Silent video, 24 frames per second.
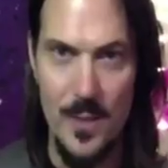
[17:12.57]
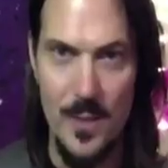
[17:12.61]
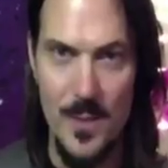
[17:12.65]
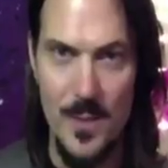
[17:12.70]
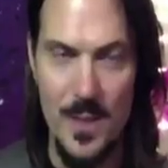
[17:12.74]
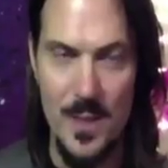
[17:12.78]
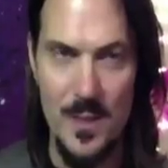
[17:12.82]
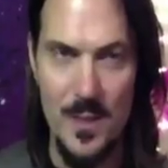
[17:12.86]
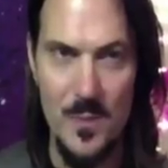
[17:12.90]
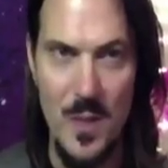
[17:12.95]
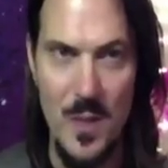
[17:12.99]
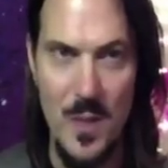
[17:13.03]
I mean,
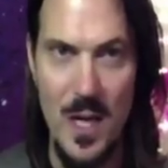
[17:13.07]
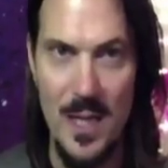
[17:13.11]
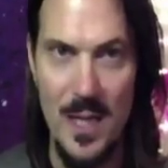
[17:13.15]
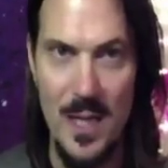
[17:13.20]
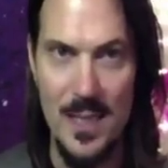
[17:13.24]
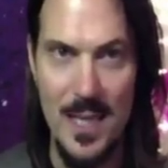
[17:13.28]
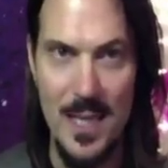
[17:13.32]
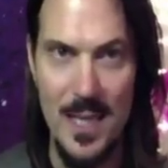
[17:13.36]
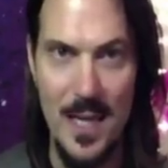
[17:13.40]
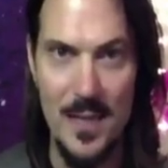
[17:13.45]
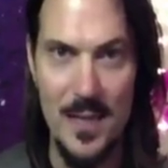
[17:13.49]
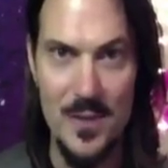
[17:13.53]
these
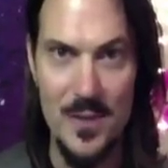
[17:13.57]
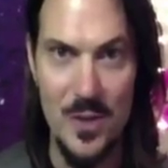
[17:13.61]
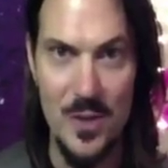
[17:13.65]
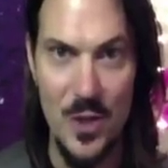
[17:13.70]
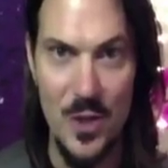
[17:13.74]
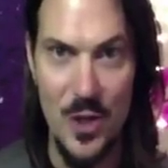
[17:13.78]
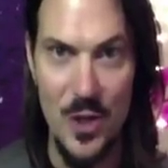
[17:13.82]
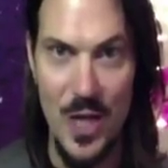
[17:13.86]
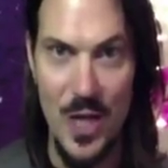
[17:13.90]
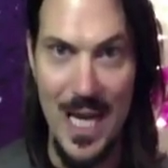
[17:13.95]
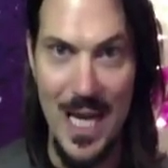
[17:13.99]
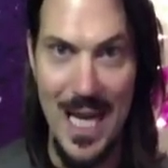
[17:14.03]
podcasts
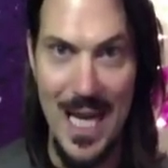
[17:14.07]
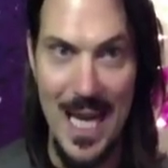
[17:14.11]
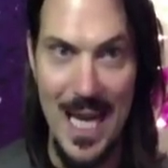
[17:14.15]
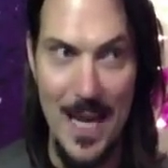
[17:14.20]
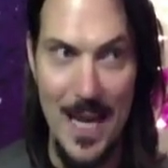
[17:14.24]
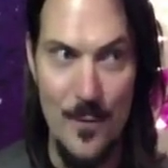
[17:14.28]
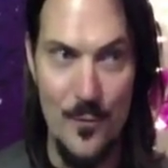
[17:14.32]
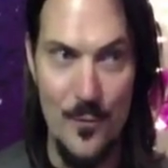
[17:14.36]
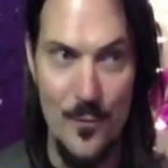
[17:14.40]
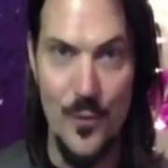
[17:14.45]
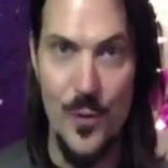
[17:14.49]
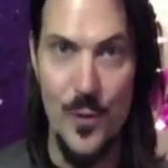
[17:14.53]
are
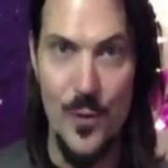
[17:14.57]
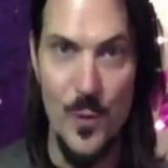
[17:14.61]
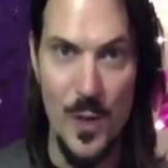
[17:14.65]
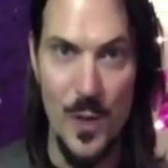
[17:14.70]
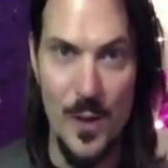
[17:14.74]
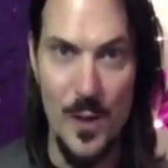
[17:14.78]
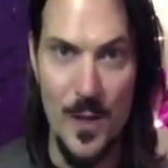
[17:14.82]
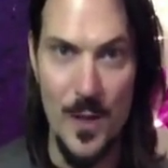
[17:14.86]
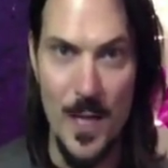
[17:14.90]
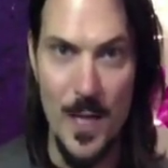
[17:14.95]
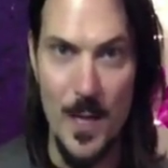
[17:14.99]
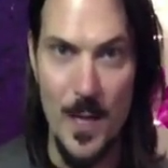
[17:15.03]

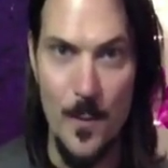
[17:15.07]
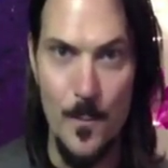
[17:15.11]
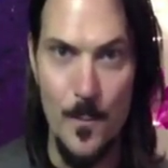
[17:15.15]
everywhere now.